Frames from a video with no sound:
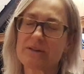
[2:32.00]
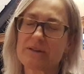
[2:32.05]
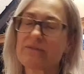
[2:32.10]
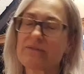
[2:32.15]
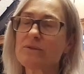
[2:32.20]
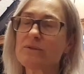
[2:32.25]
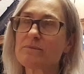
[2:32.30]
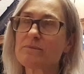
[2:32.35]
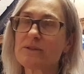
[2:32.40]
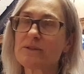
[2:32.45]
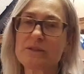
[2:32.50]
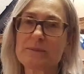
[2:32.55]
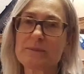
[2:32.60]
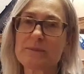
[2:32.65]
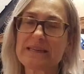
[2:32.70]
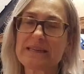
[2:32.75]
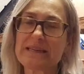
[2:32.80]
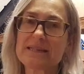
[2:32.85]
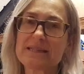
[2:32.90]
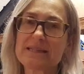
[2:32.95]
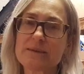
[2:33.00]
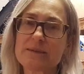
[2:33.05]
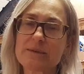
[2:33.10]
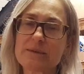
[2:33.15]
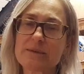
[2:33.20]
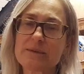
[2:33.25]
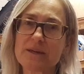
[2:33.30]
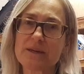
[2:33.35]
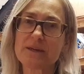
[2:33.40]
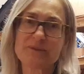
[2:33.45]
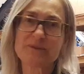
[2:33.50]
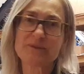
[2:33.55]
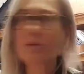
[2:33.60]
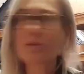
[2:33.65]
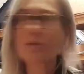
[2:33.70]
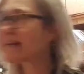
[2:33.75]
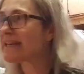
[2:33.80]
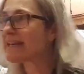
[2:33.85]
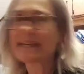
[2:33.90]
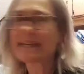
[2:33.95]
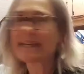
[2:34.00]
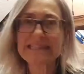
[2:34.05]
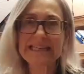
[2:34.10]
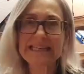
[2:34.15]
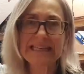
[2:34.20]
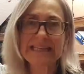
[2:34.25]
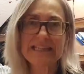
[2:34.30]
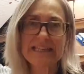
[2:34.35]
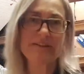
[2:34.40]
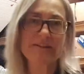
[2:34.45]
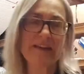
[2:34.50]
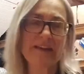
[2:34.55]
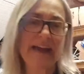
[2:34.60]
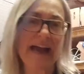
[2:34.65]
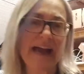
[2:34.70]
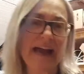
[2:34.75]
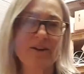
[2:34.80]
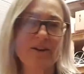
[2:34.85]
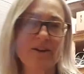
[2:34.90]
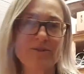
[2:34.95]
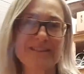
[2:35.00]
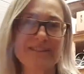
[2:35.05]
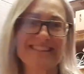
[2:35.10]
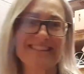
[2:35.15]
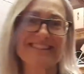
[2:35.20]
few Bluetooth speakers, which are all like nicely linked around the house,